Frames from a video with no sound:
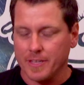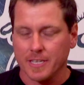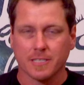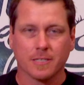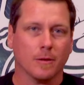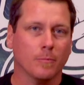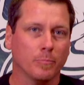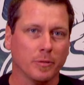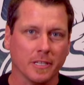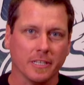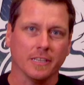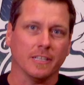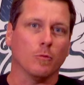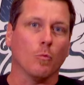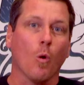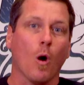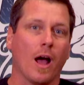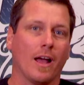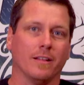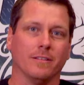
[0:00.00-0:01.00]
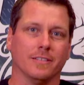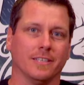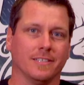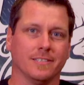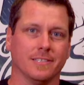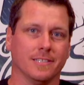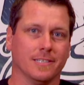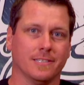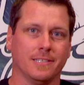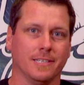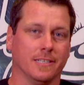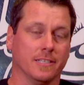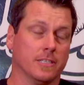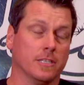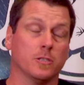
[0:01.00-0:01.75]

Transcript: this completely wild existence.